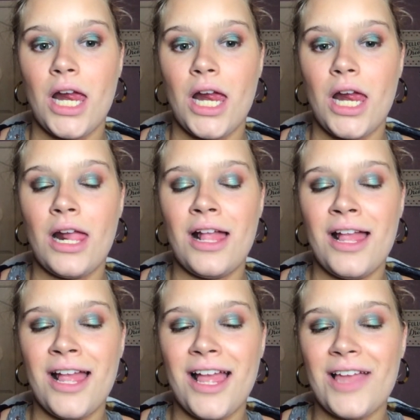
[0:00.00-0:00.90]
I
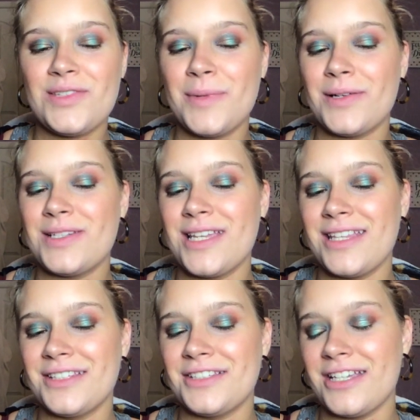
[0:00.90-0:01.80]
was about to say
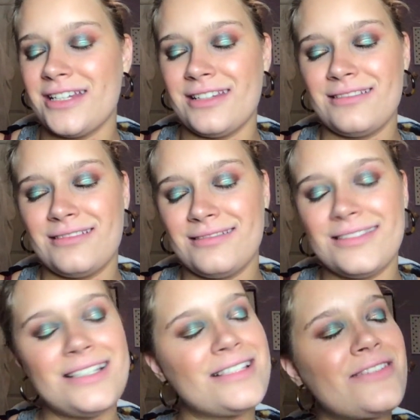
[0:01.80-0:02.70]
in the shade
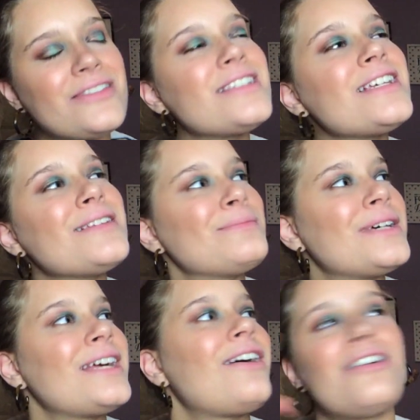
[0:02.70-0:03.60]
E17, but
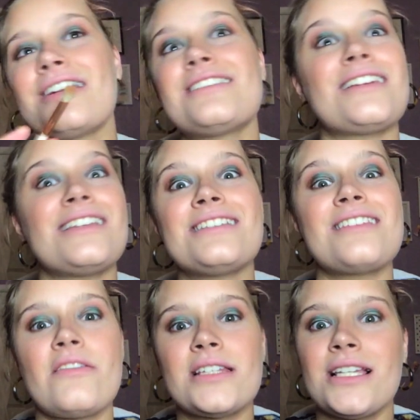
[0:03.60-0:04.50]
I already said
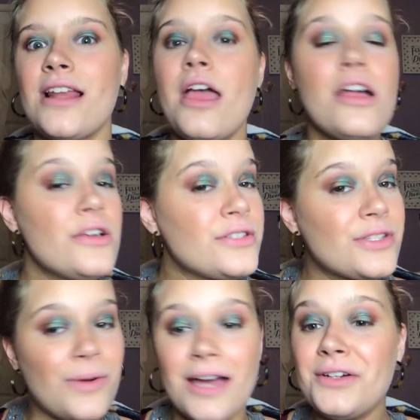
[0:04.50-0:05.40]
E17,
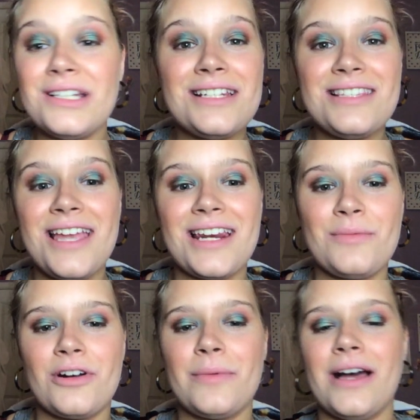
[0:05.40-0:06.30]
so I don't need to say any
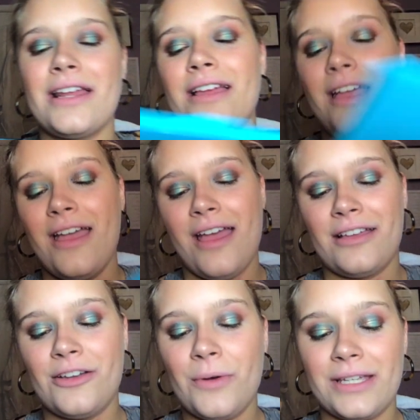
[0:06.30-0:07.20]
more about it.
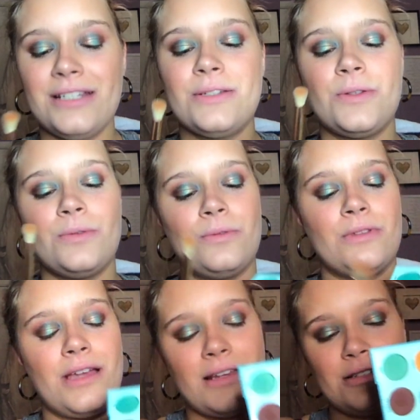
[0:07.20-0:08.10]
Going into
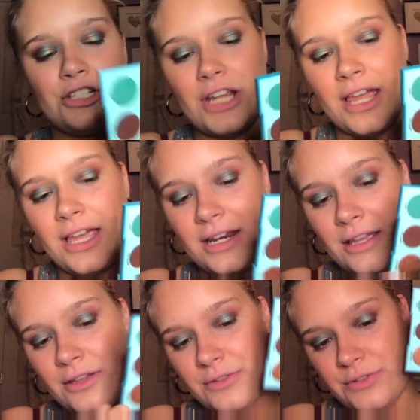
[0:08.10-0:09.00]
that shade
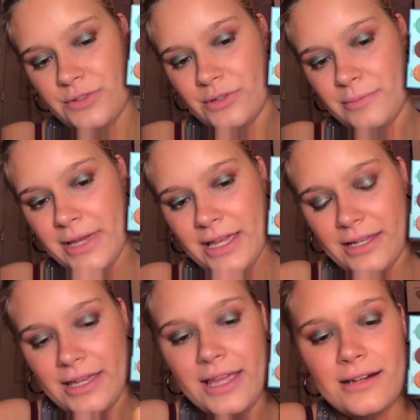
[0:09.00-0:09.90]
Sorbet
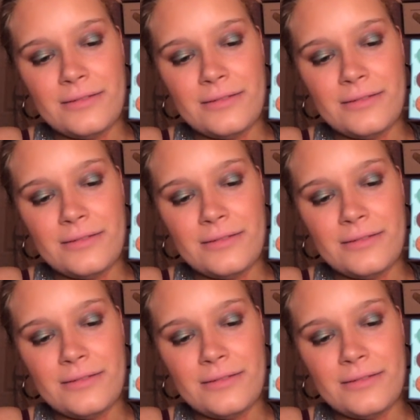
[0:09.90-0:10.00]
again.